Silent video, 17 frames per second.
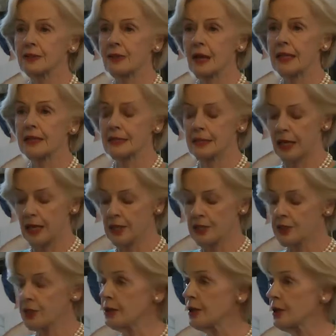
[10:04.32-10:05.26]

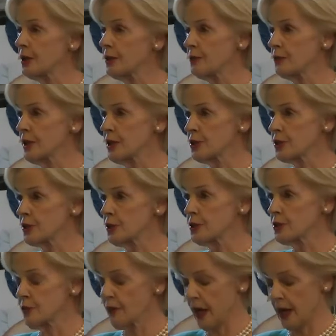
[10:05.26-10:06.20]
translation of
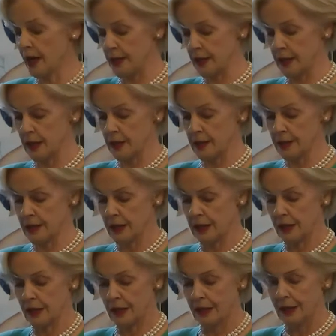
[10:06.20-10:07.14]
research
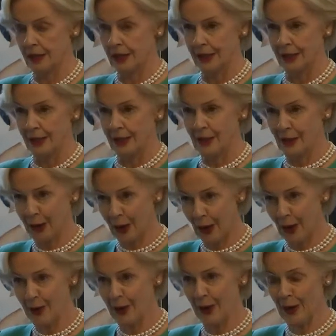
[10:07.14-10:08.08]
findings. The
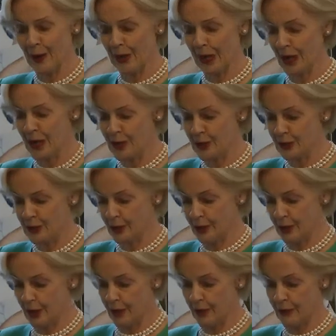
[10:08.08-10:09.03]

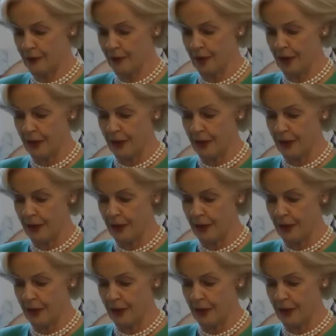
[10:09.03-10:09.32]
co-location of